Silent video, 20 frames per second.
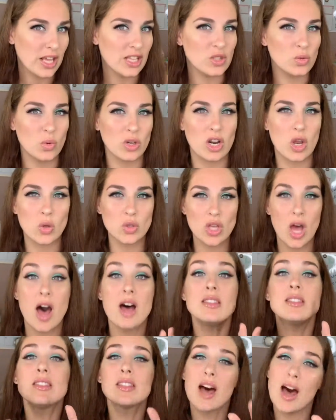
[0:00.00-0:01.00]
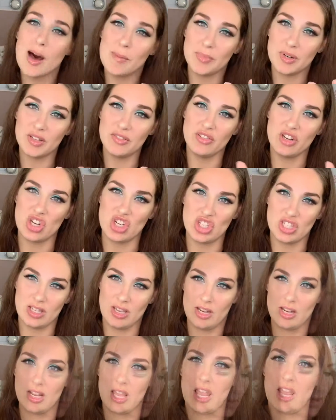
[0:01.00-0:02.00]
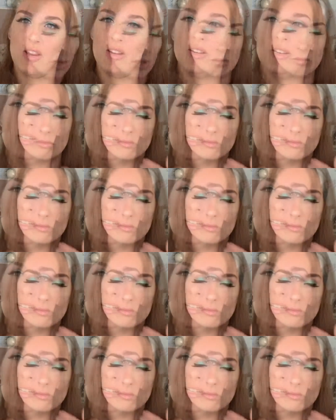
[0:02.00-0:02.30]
It's what goes on top of your skincare.